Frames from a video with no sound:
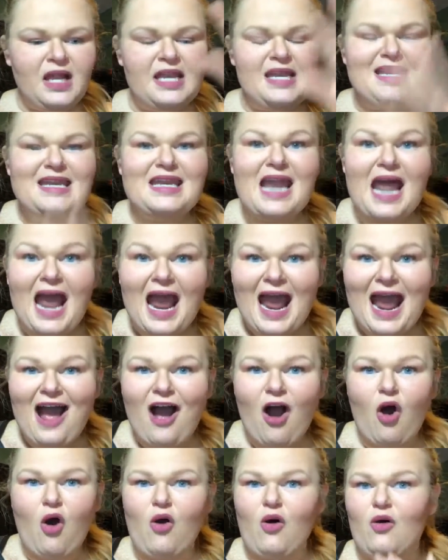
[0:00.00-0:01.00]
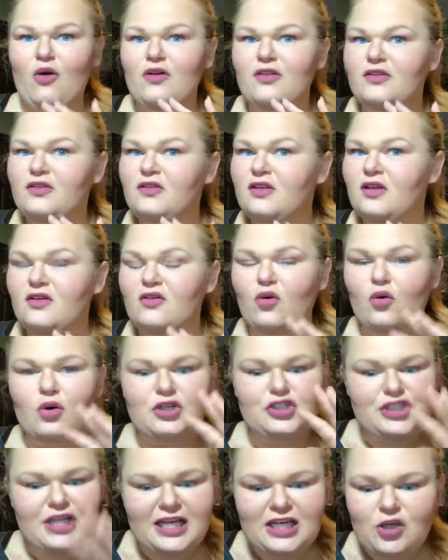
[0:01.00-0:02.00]
now
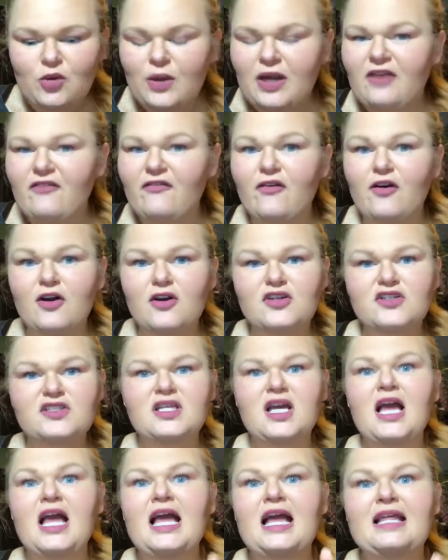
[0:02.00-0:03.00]
or January 1st,